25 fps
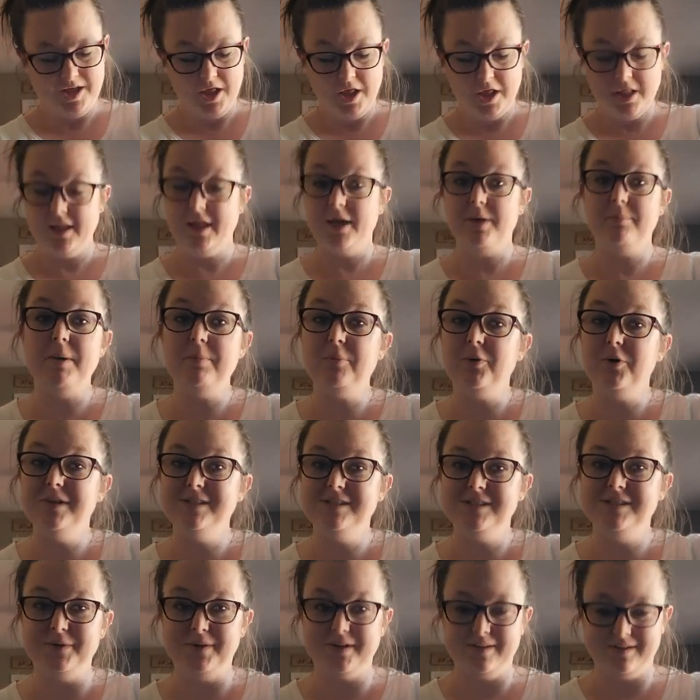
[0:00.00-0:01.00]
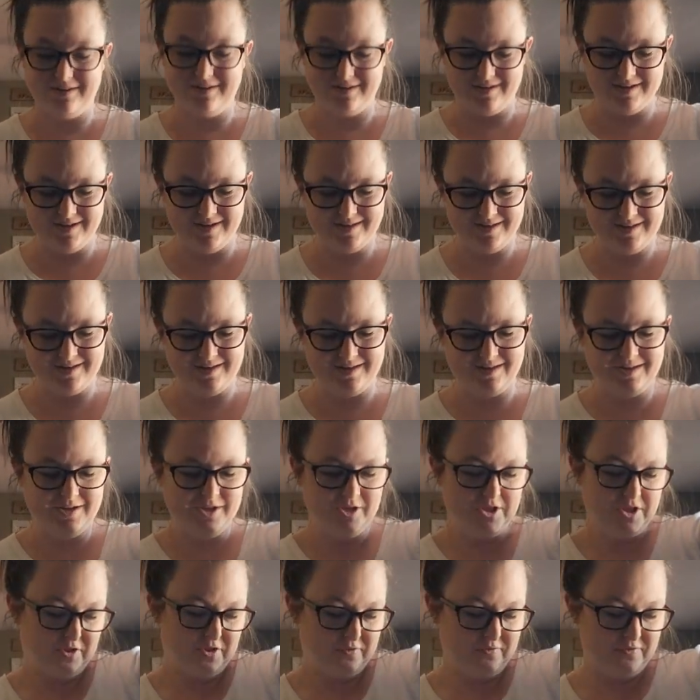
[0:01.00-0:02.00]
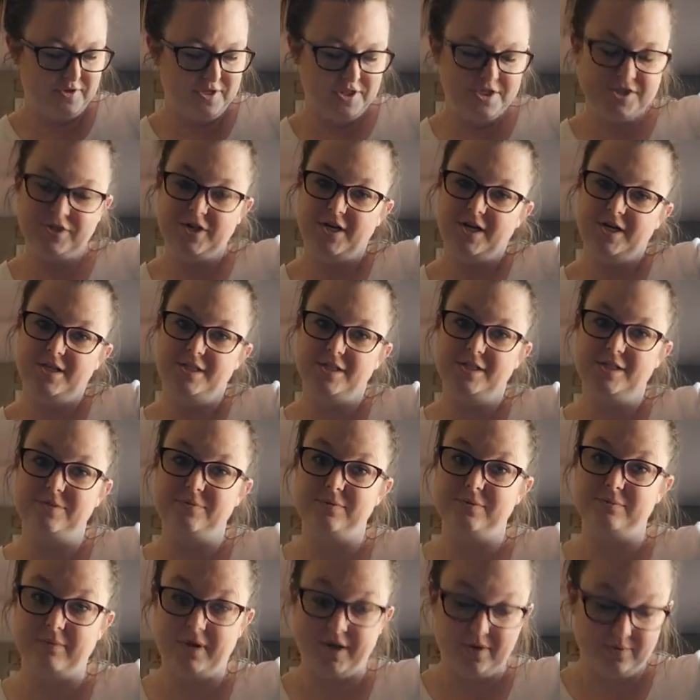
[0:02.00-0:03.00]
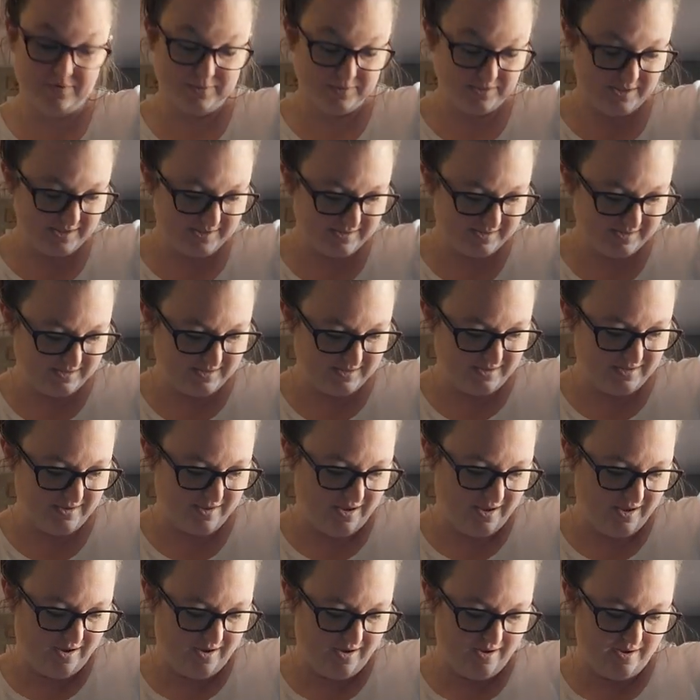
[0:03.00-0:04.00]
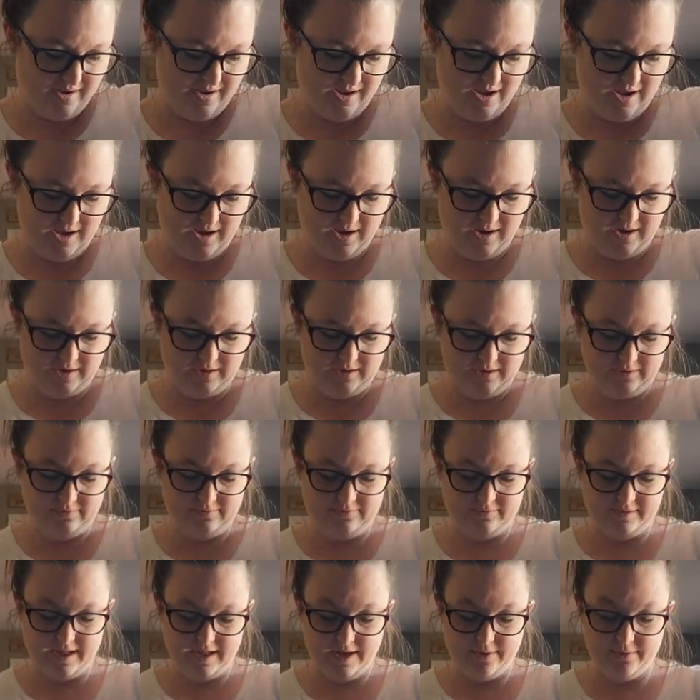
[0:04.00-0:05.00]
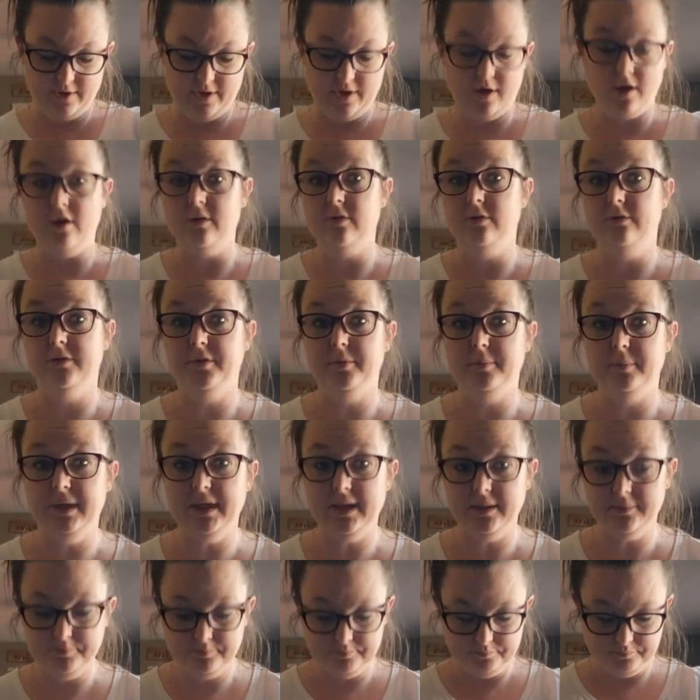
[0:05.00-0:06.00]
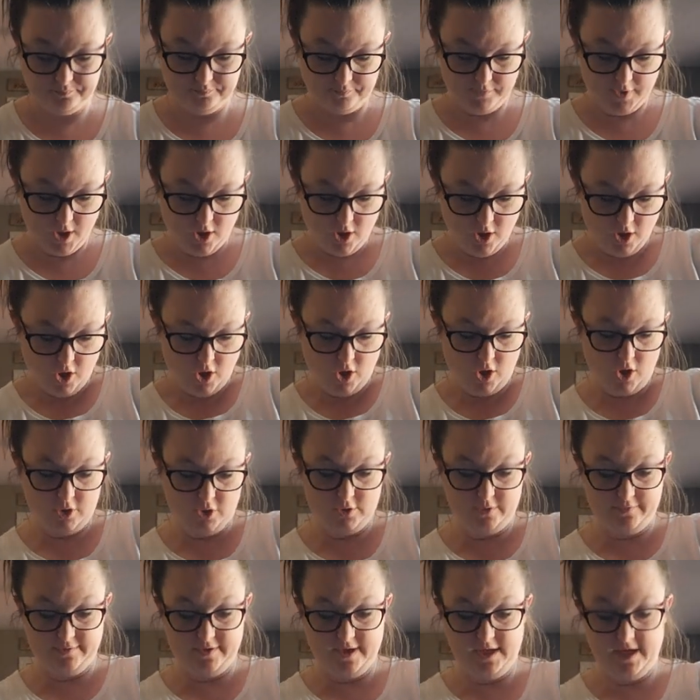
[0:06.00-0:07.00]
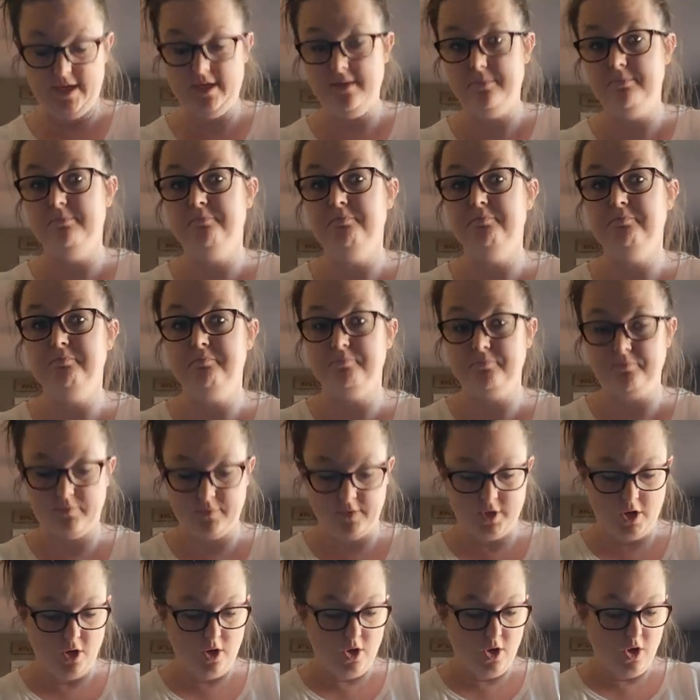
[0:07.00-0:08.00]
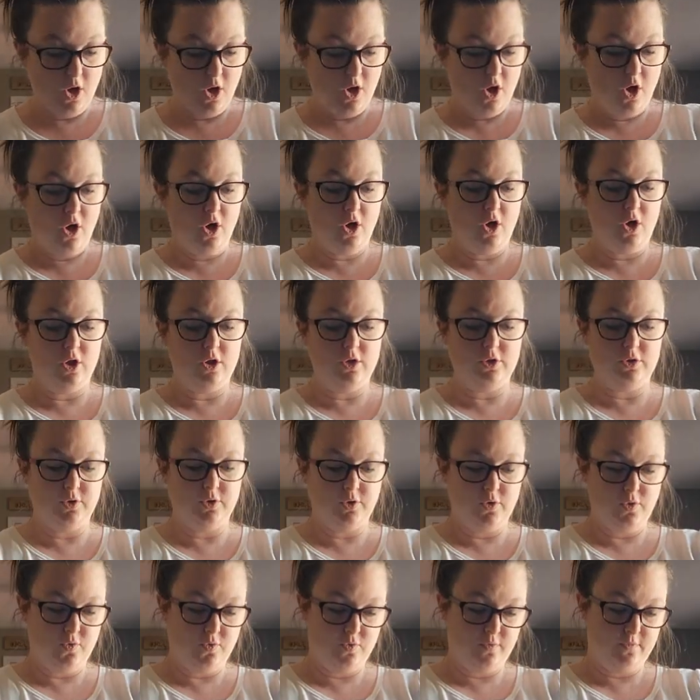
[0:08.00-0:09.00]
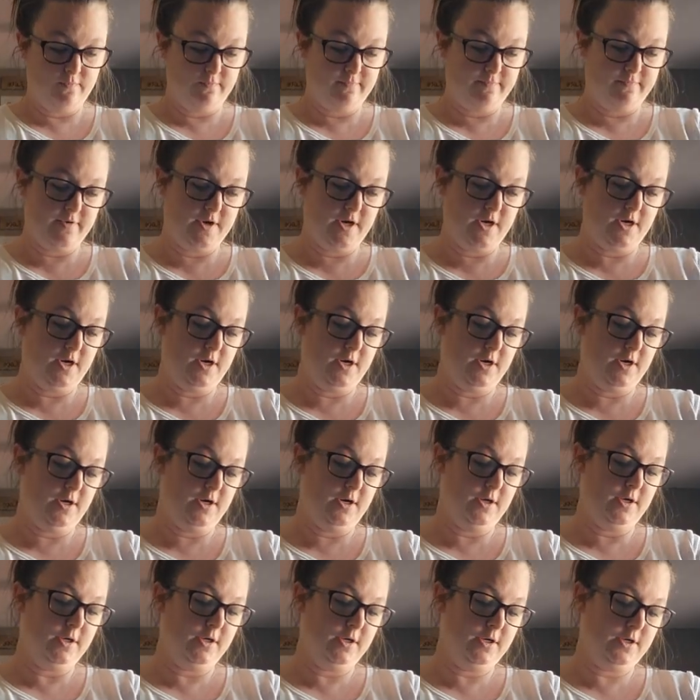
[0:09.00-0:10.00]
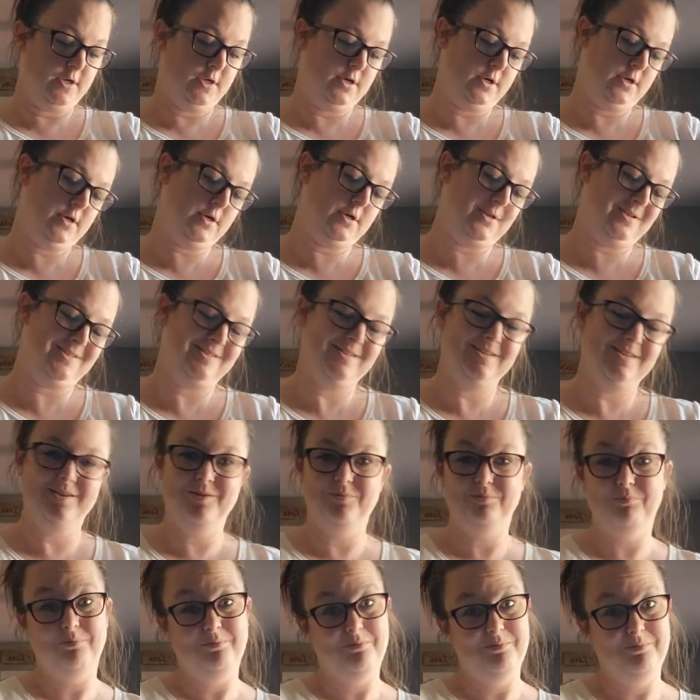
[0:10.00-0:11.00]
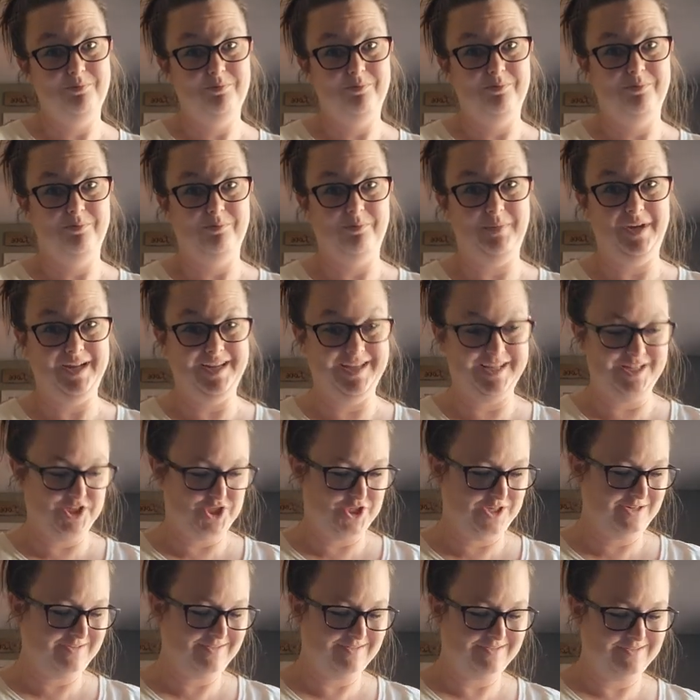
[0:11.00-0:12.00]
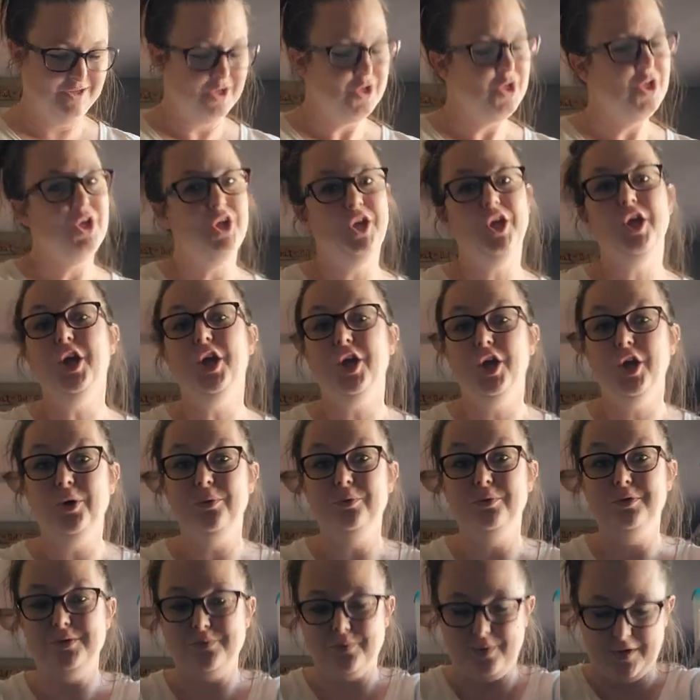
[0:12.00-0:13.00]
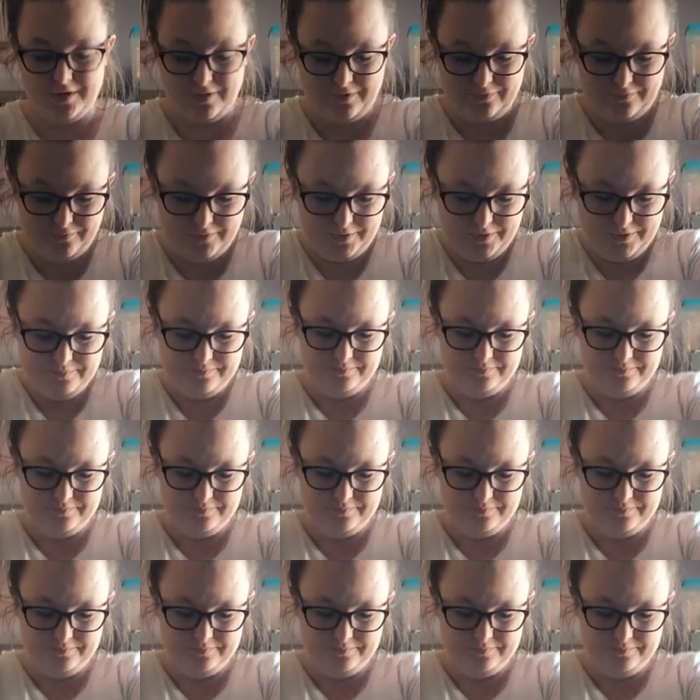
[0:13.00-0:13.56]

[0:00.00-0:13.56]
letting my boys do it. First year I did this with my oldest, I had flour all over me, all over him, all over my kitchen. It was wonderful.